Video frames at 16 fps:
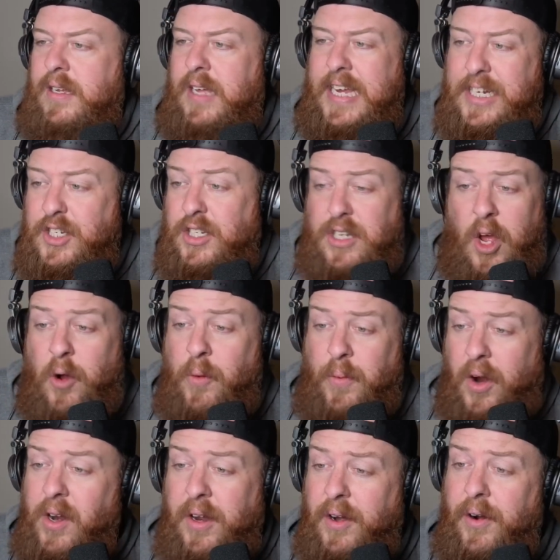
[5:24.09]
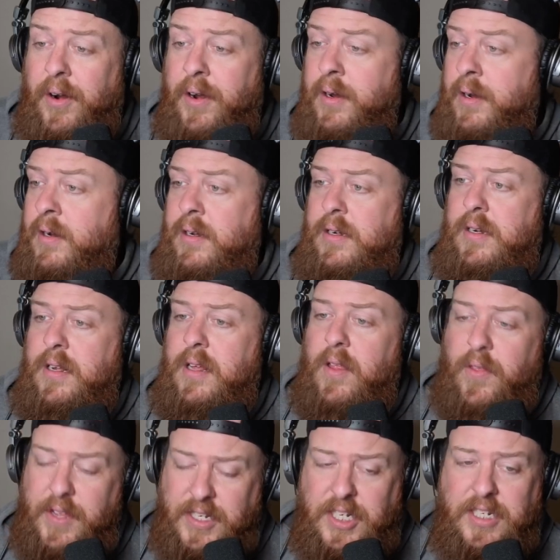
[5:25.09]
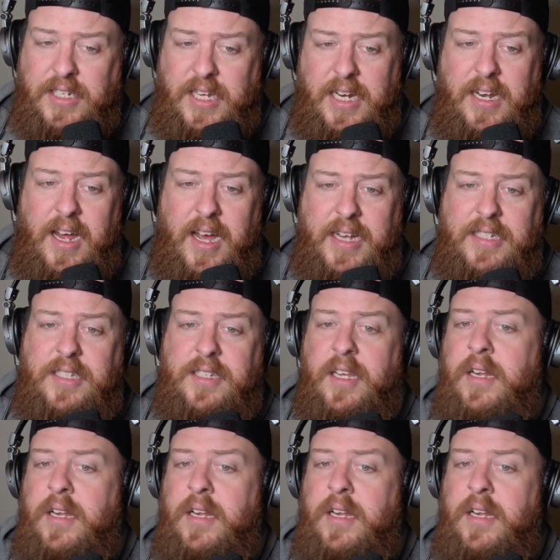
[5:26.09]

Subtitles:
He's just a home run hitter. This is a nice